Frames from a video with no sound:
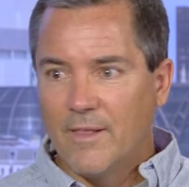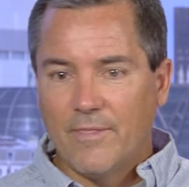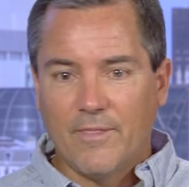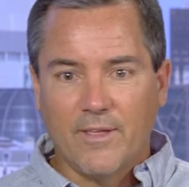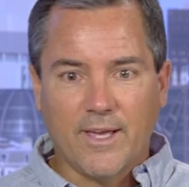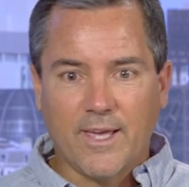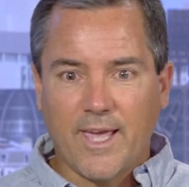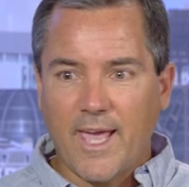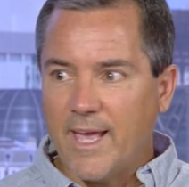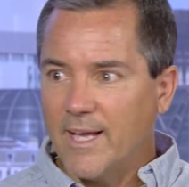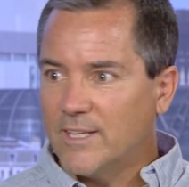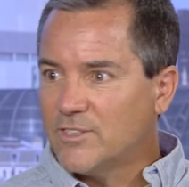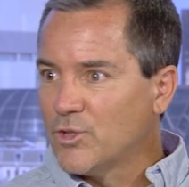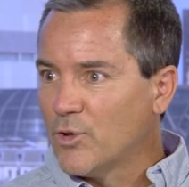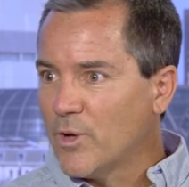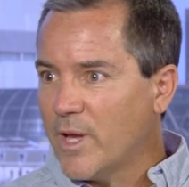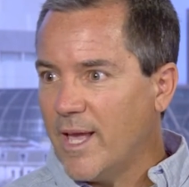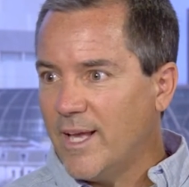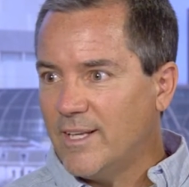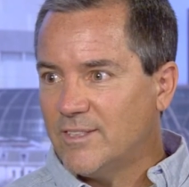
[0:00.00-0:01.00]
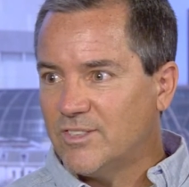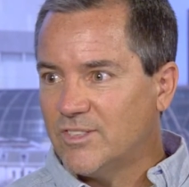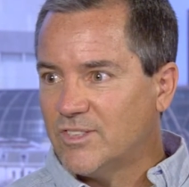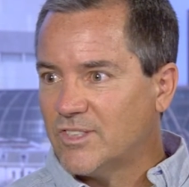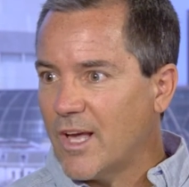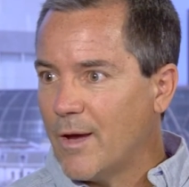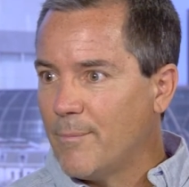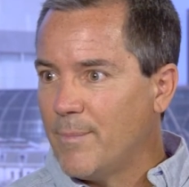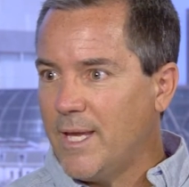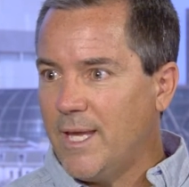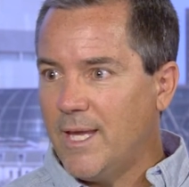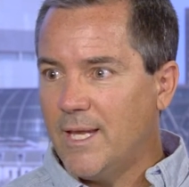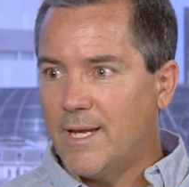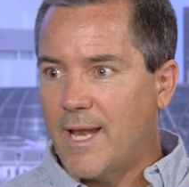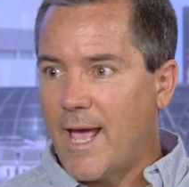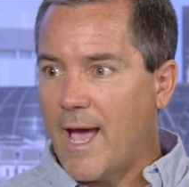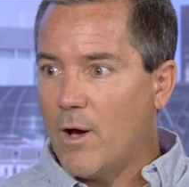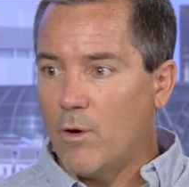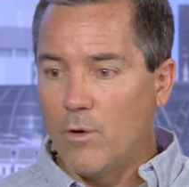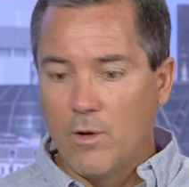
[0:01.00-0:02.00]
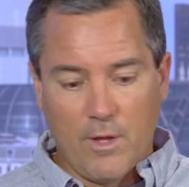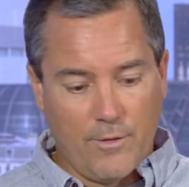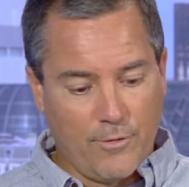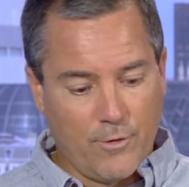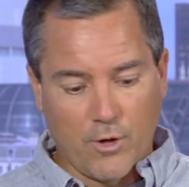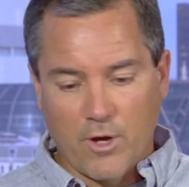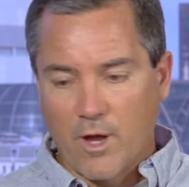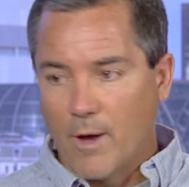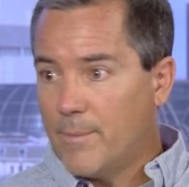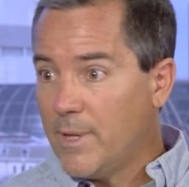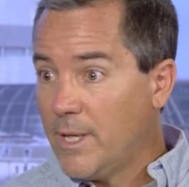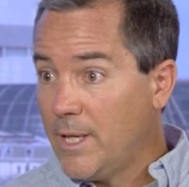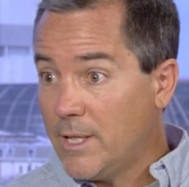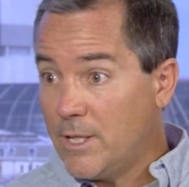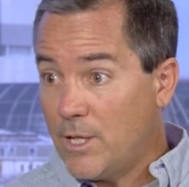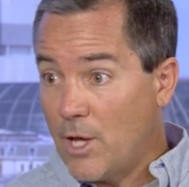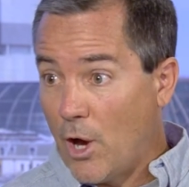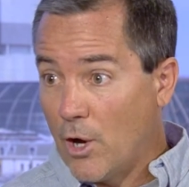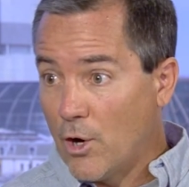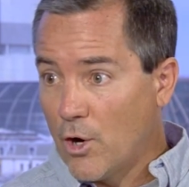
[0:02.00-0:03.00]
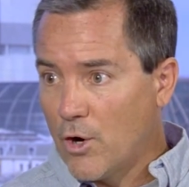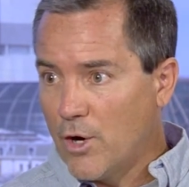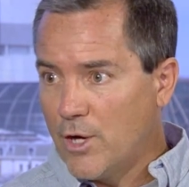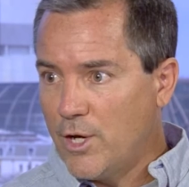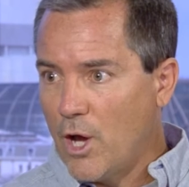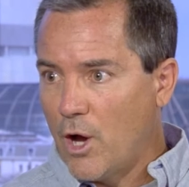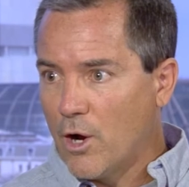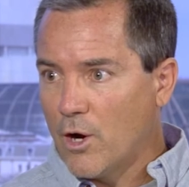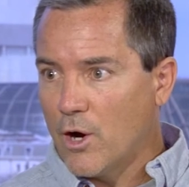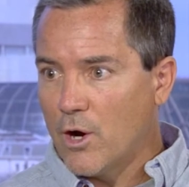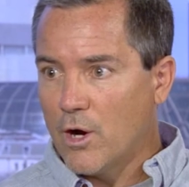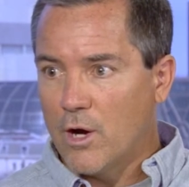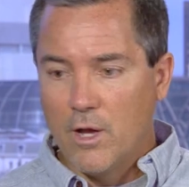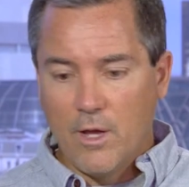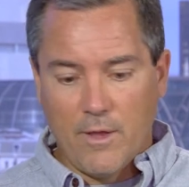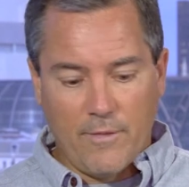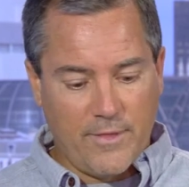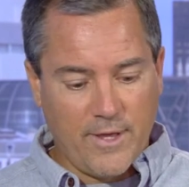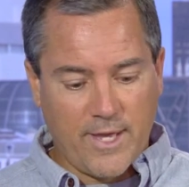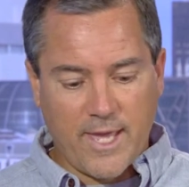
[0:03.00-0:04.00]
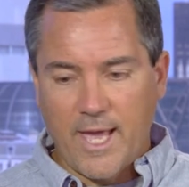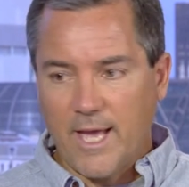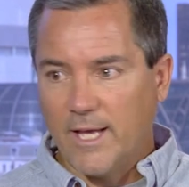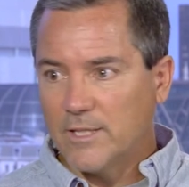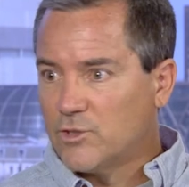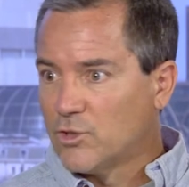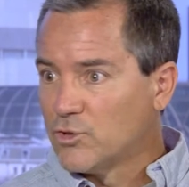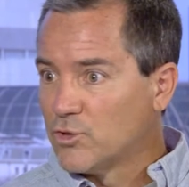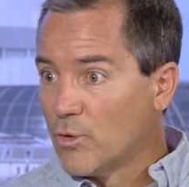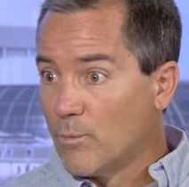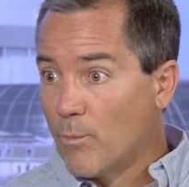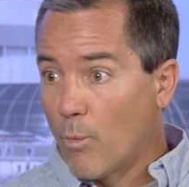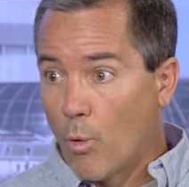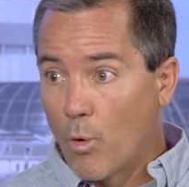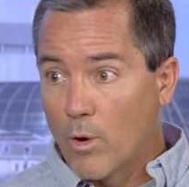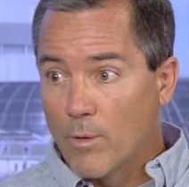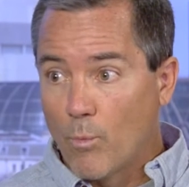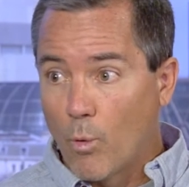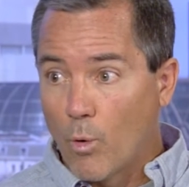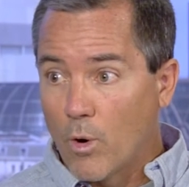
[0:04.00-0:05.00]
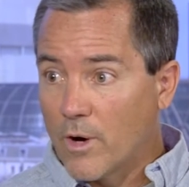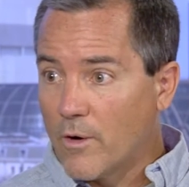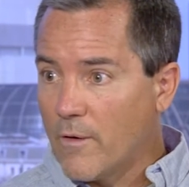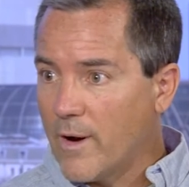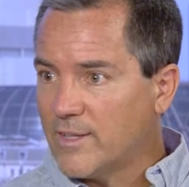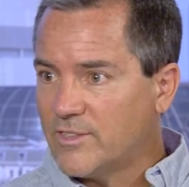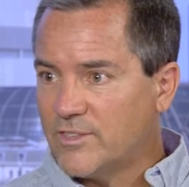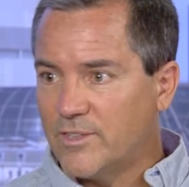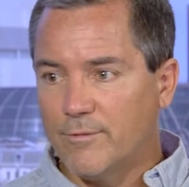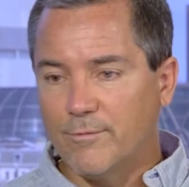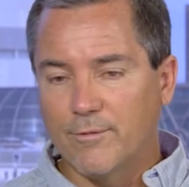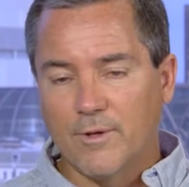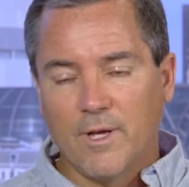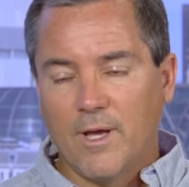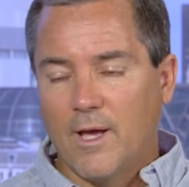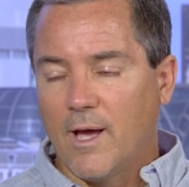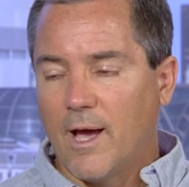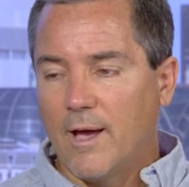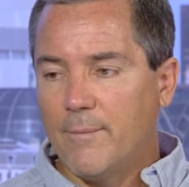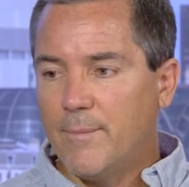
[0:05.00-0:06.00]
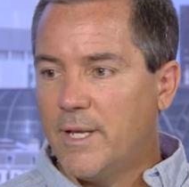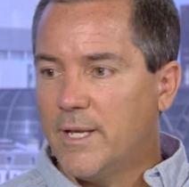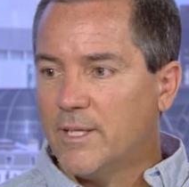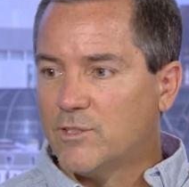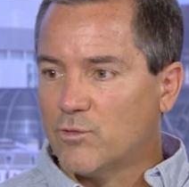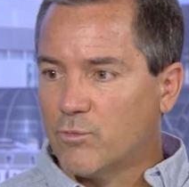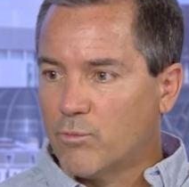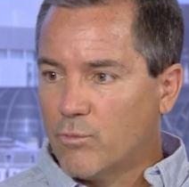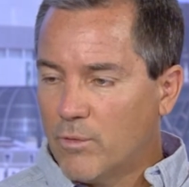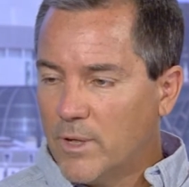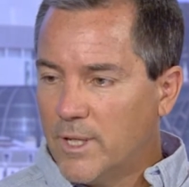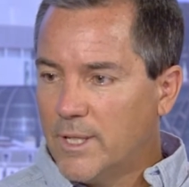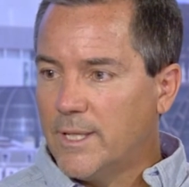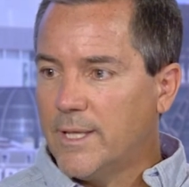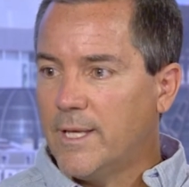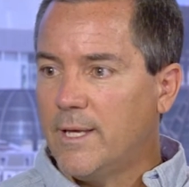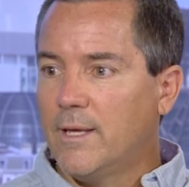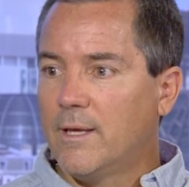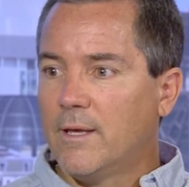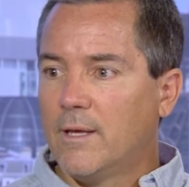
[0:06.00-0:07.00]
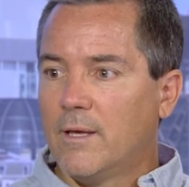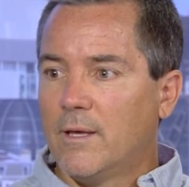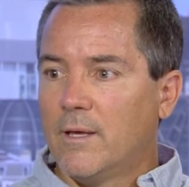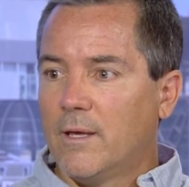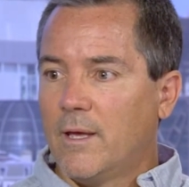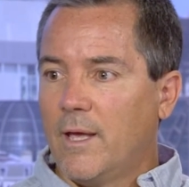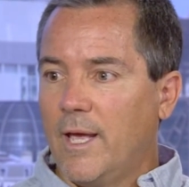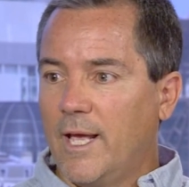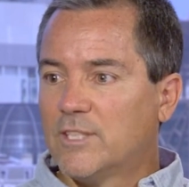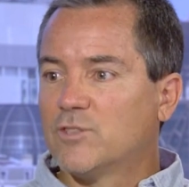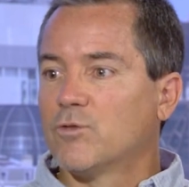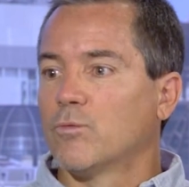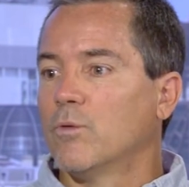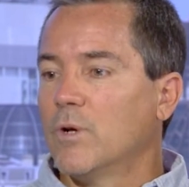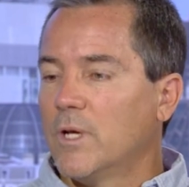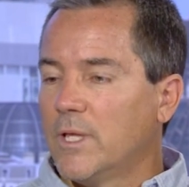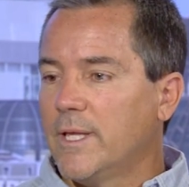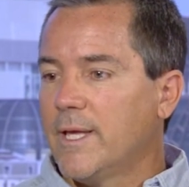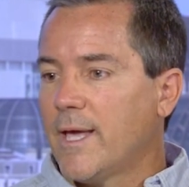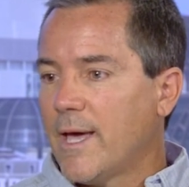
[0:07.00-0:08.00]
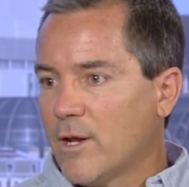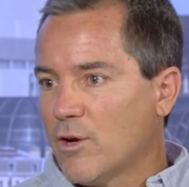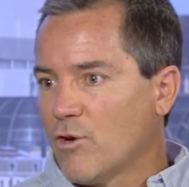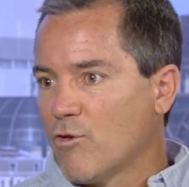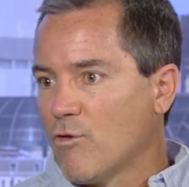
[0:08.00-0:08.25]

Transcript: The cancer cases coming in now, they're coming in younger and younger. The cancers are more and more aggressive. I mean, it's really at a